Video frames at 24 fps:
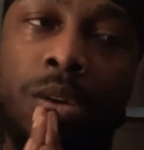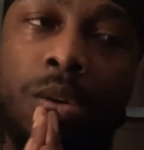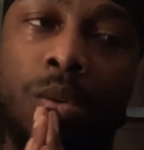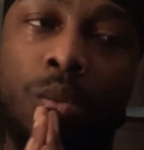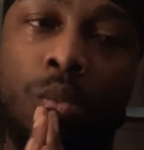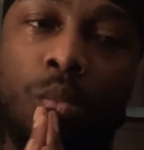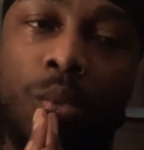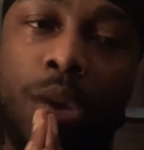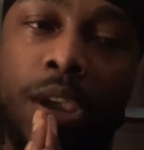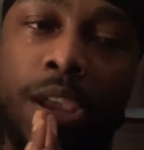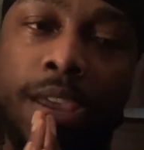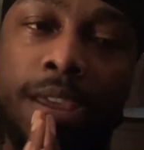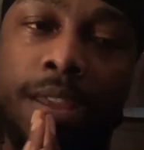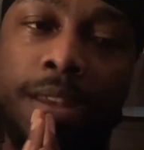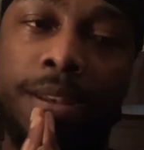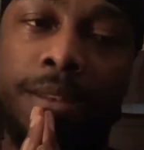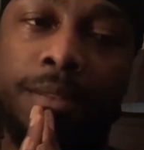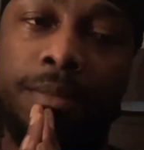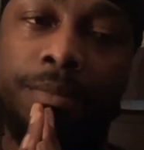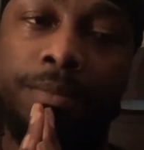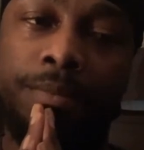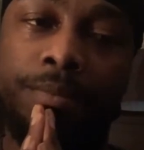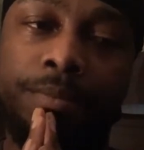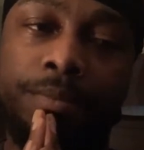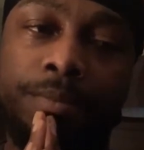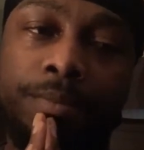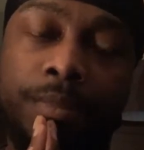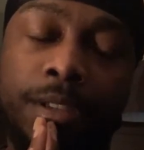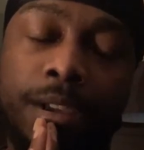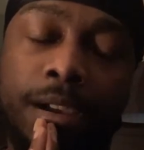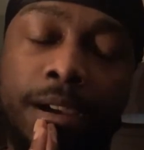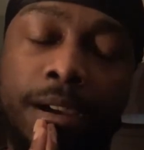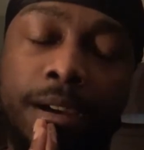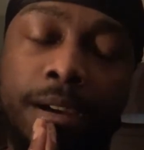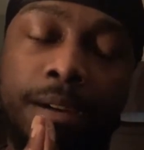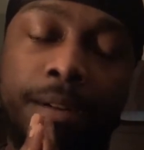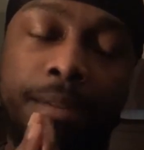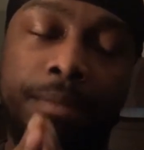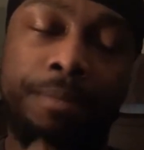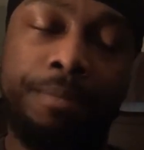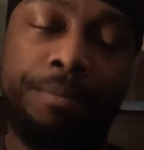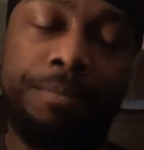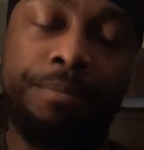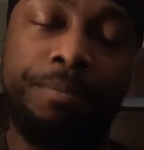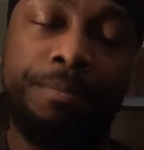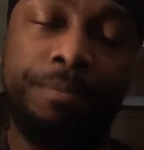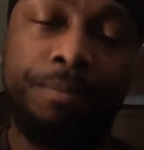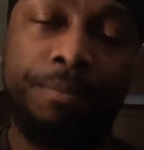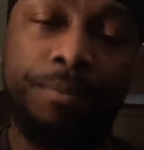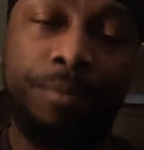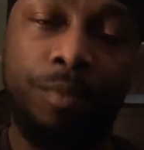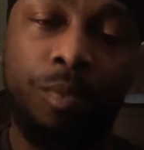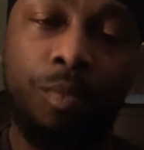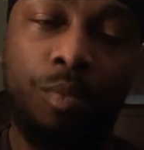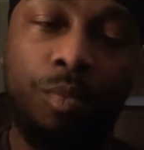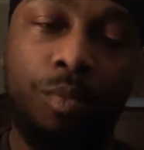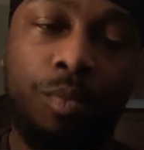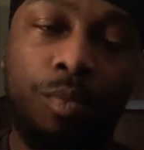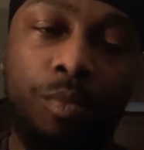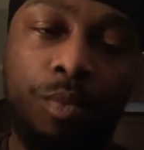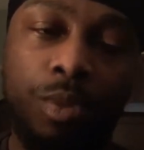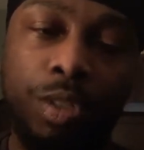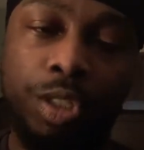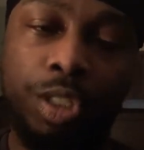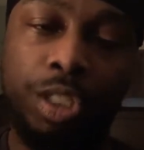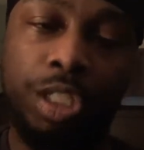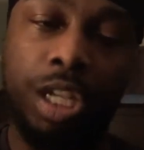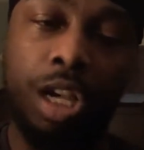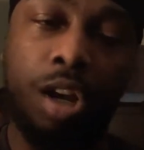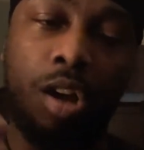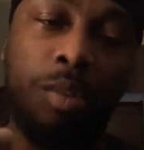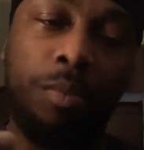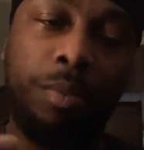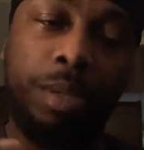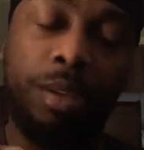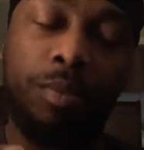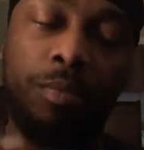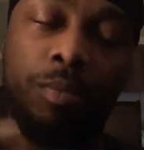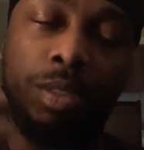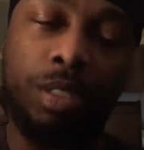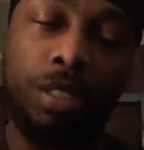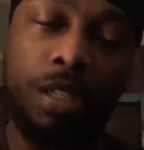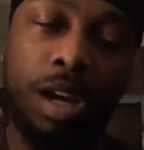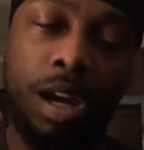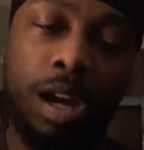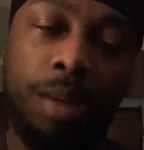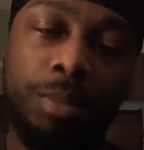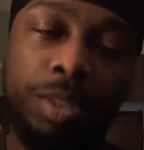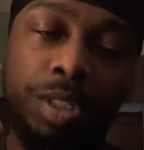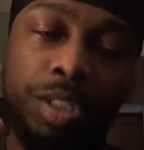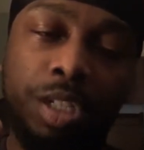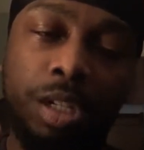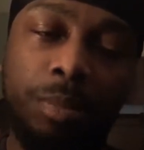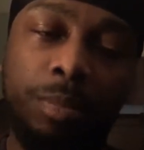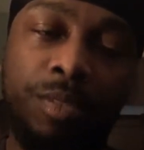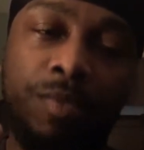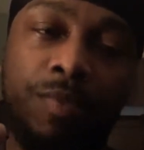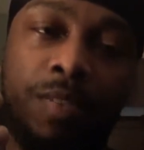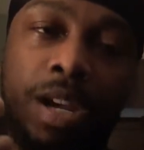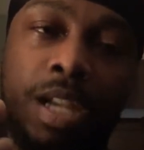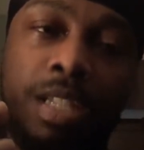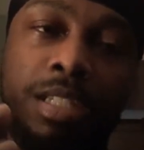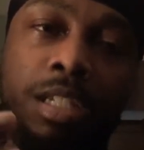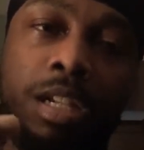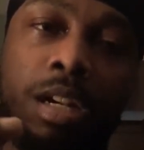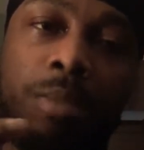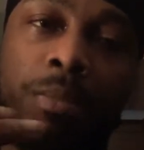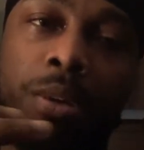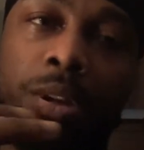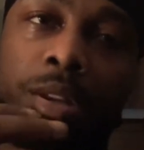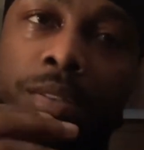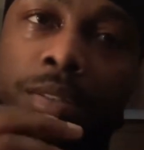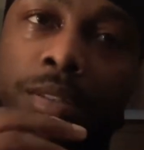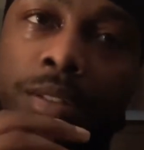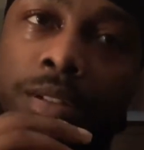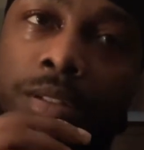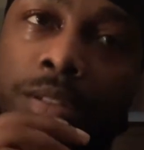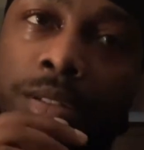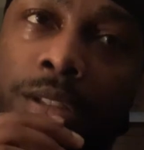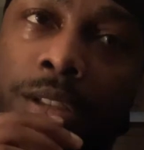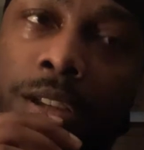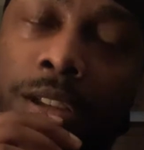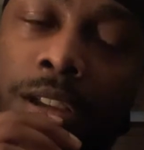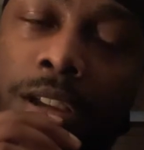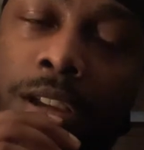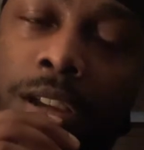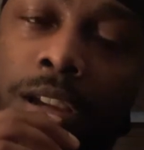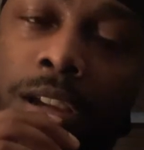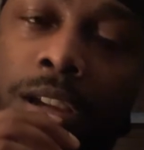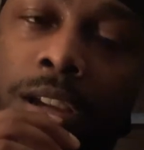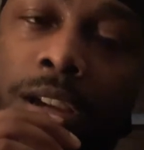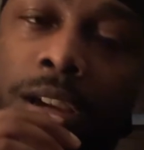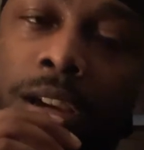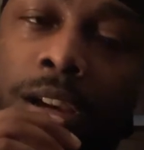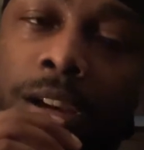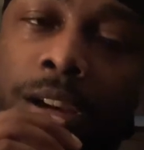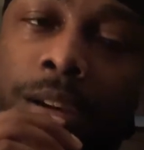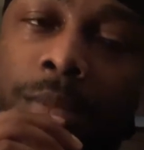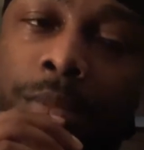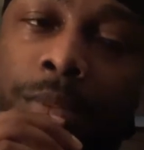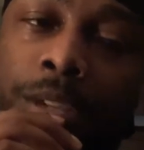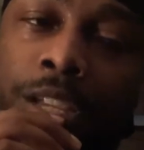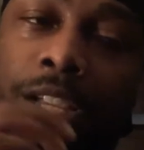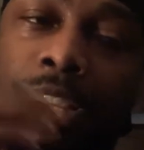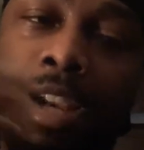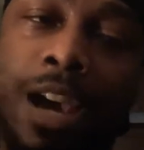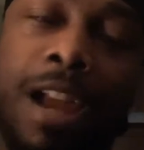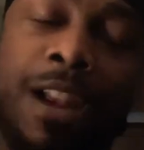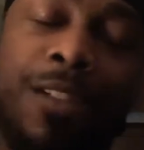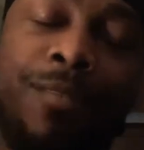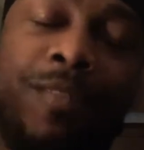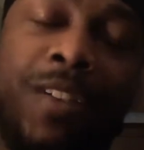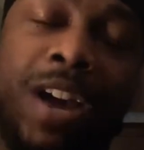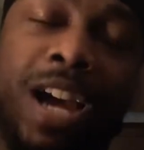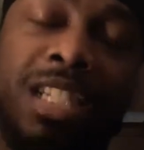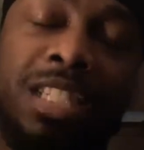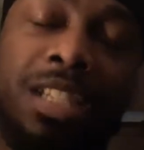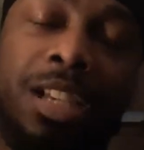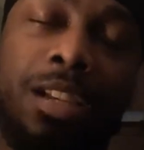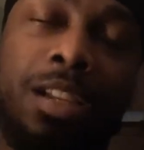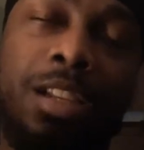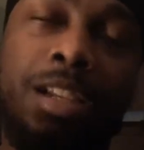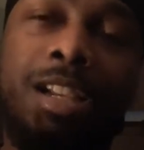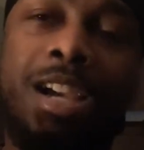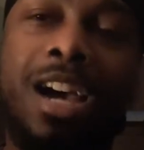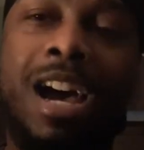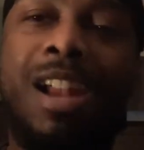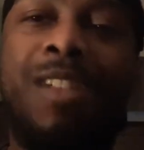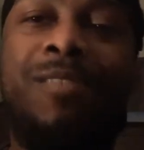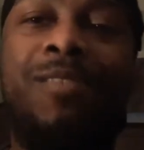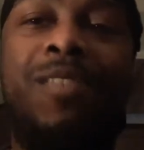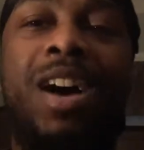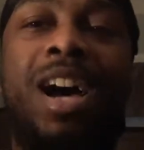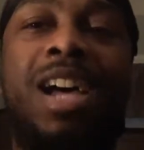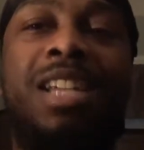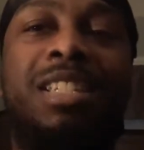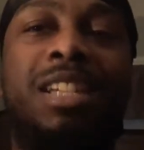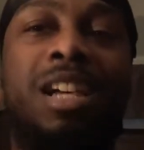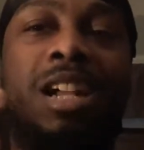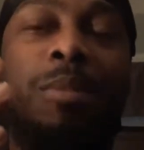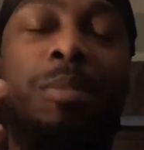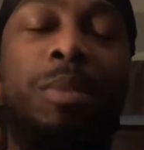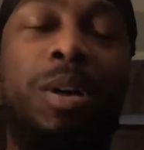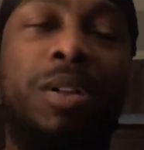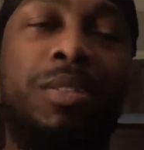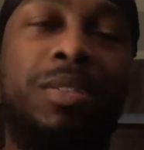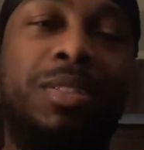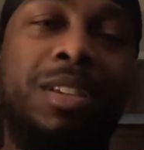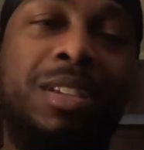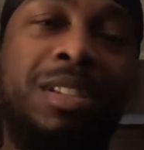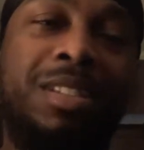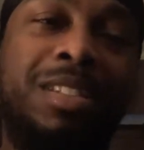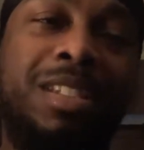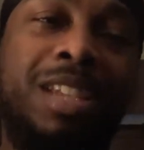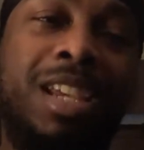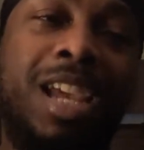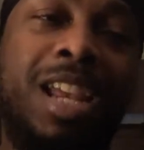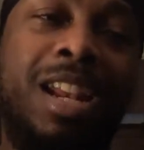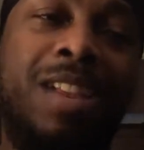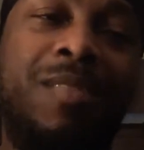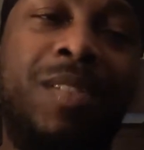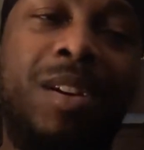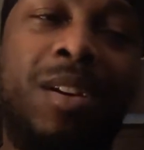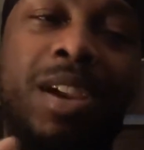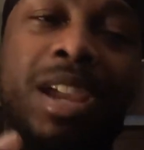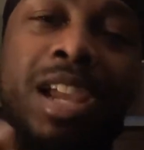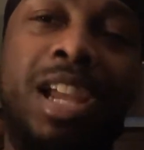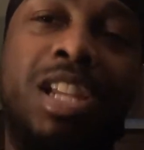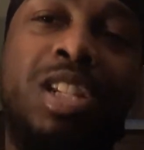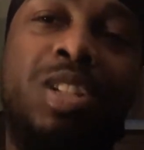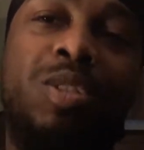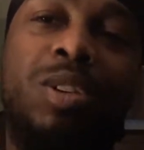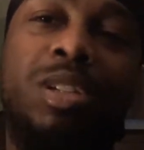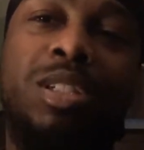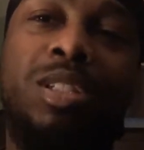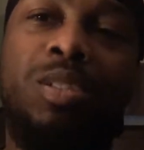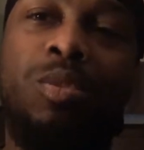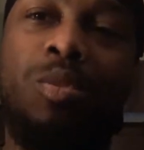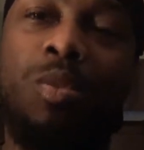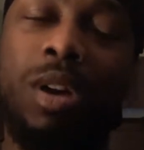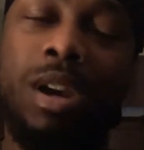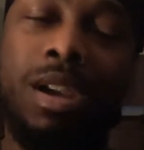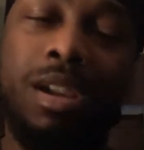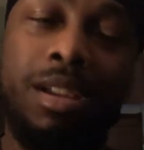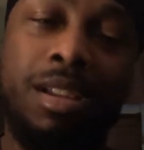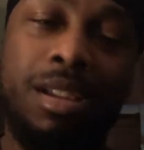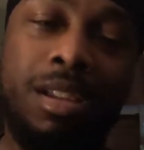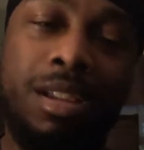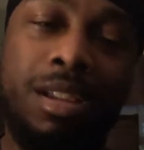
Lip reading: when Thomas Shelby finds out about this, he kind of finds out about this in a very interesting way.